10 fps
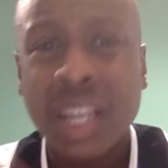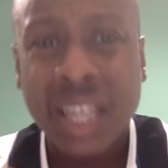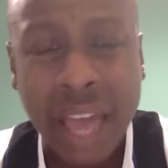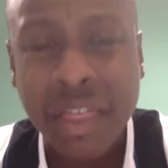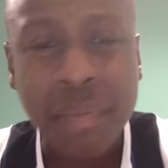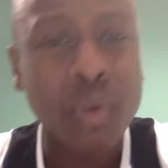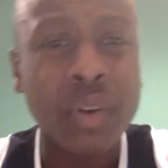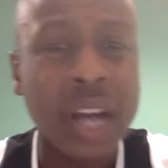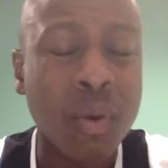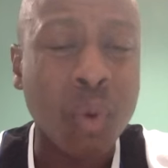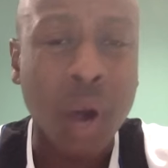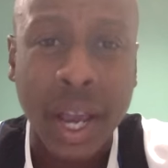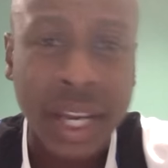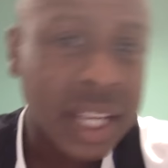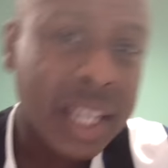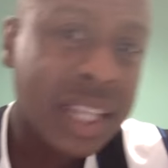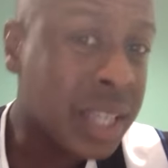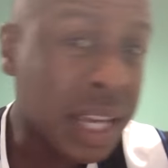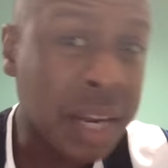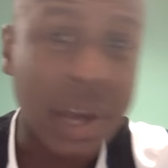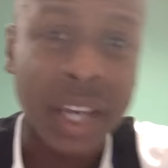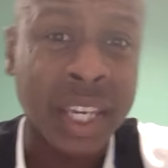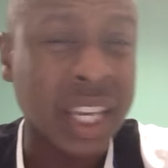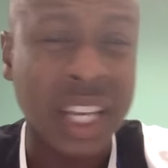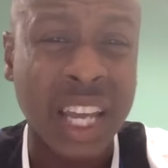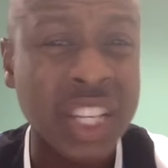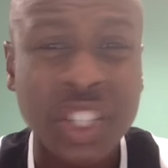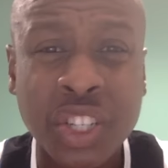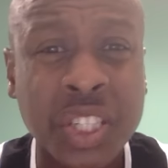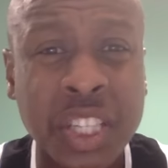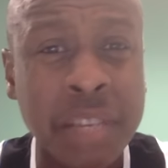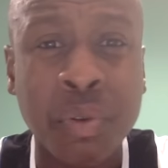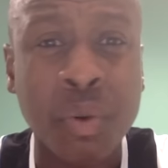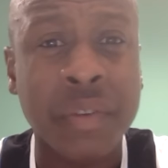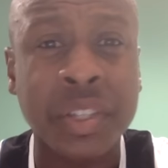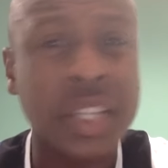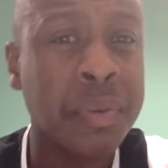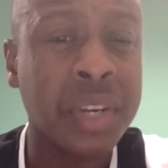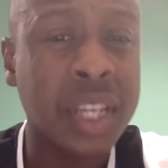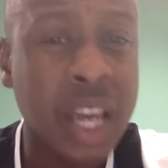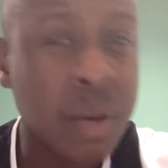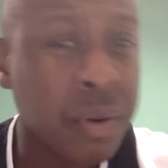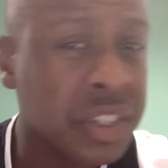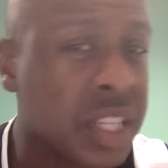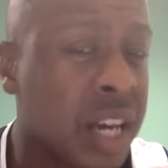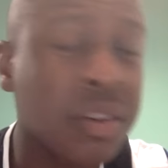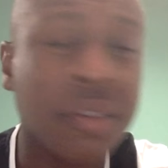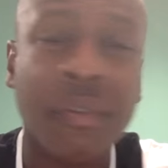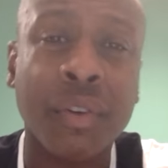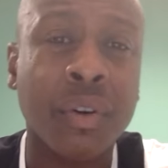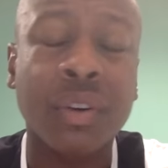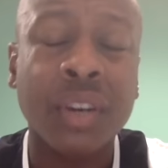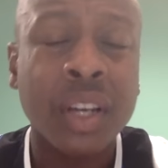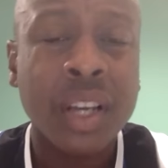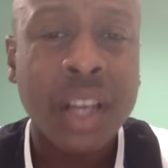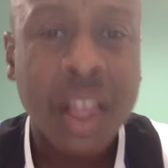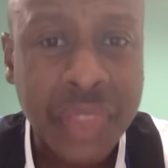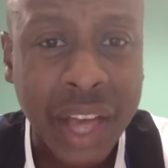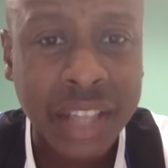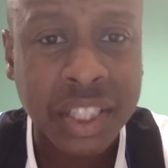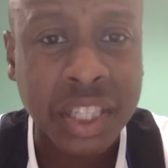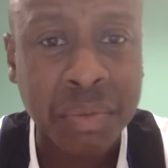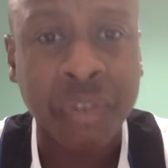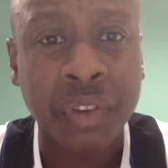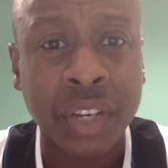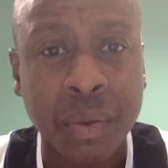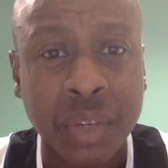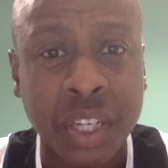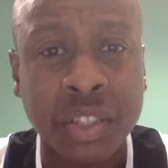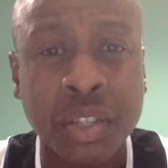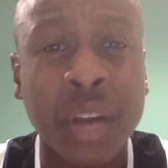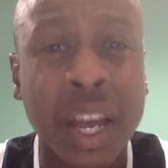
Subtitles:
Get the ball out wide, get it back in, and it's just simple. Whether it's up in the air, whether it's down on the floor, that's the simple thing that we need to do.